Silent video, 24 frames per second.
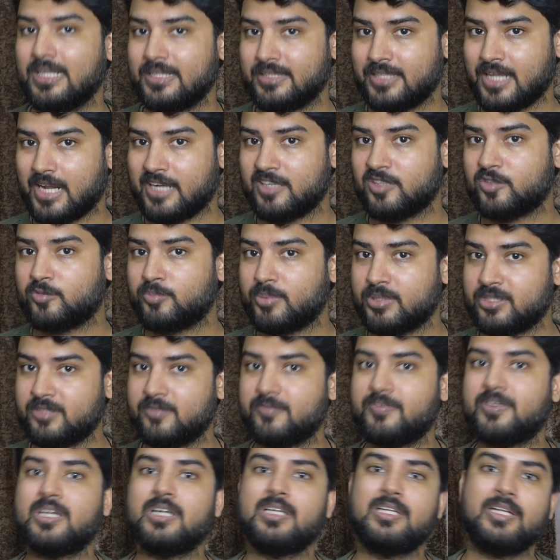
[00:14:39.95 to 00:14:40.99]
that is
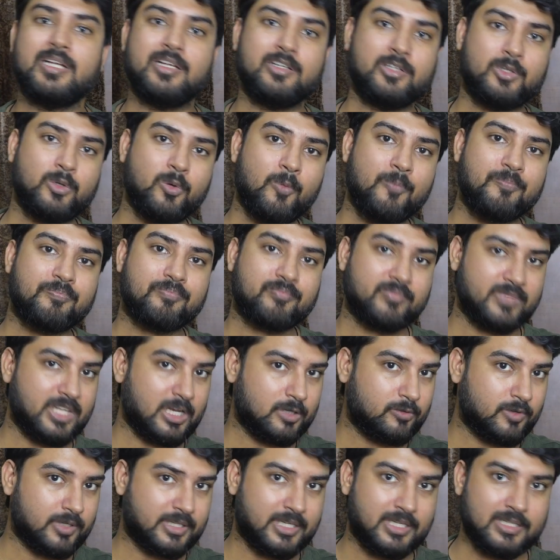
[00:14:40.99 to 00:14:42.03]
specifically into
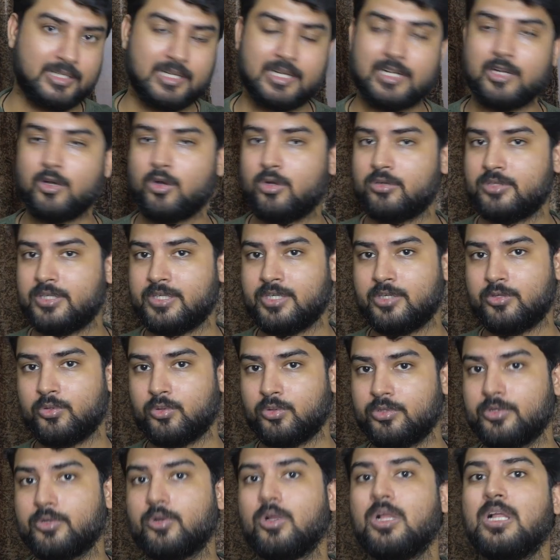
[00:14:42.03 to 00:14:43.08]
networking like i already
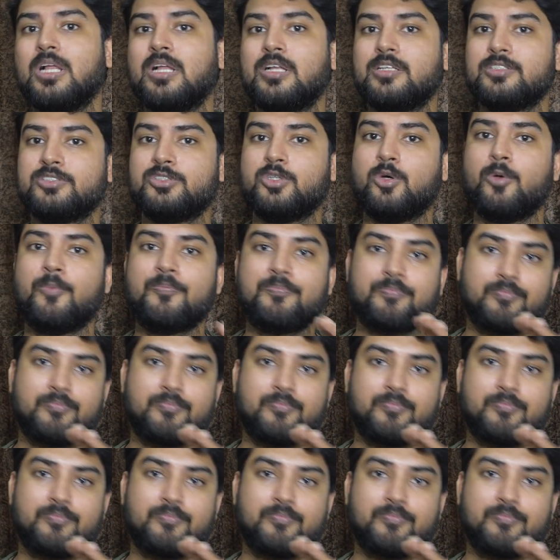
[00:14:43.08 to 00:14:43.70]
told you so